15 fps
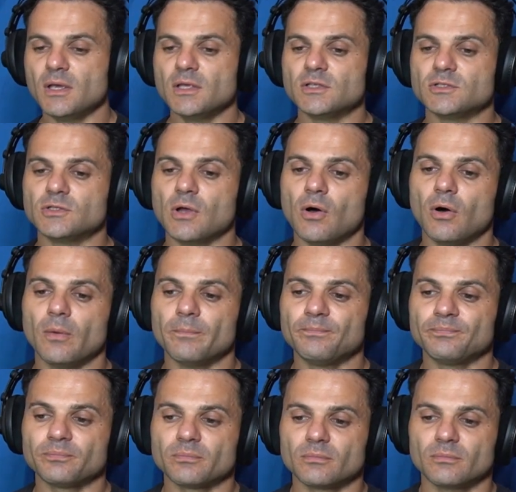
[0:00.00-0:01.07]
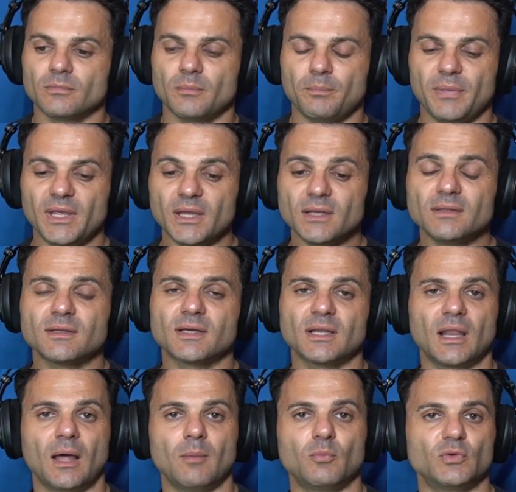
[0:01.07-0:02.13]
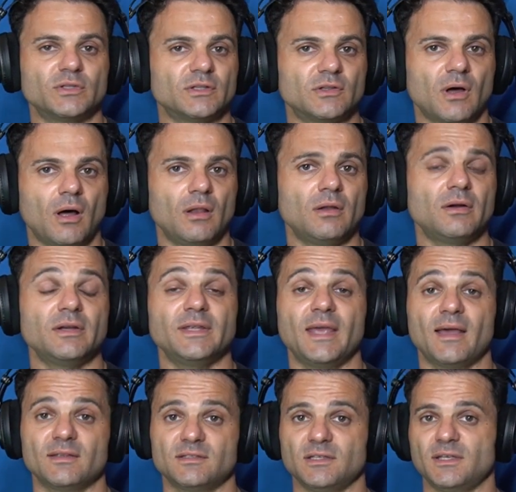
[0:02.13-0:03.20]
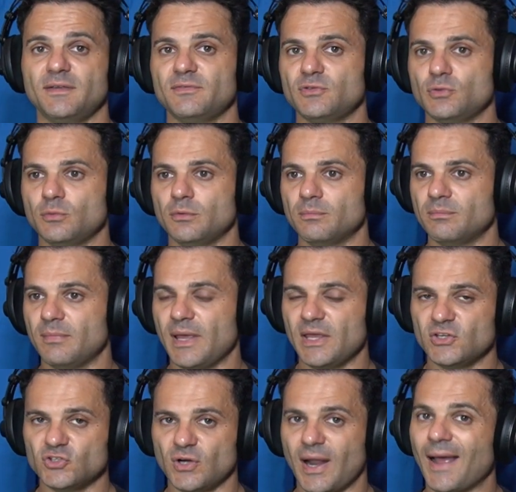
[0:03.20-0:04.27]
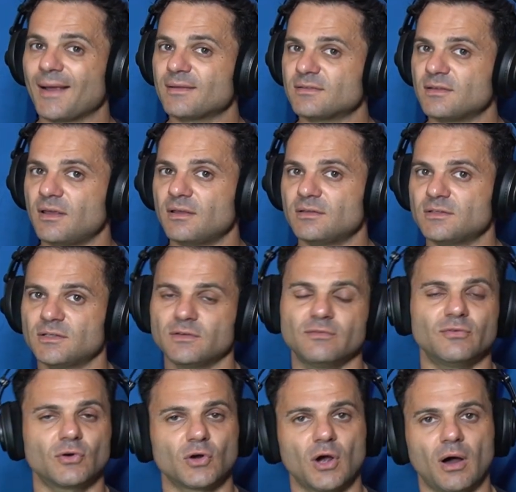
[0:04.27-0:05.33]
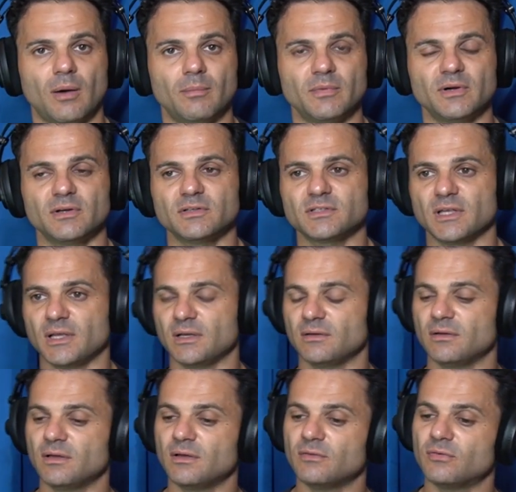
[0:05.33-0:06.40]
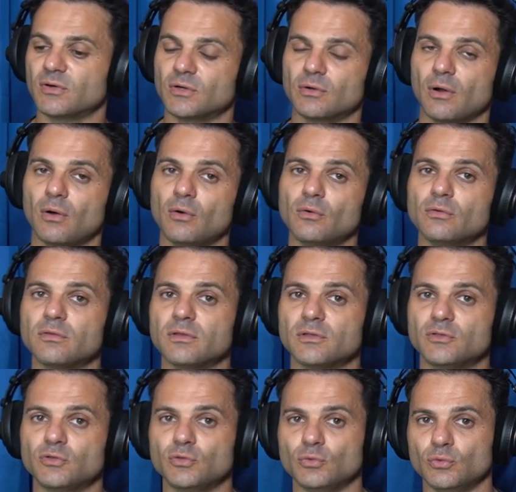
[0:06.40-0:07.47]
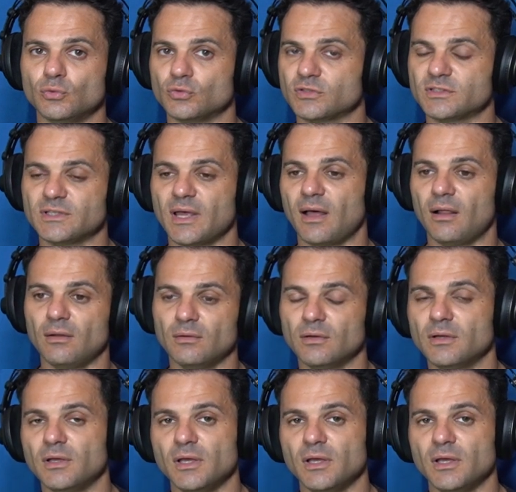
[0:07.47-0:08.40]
So being in the club with the dollar, yes, it gives you major access for commerce and for growth to sell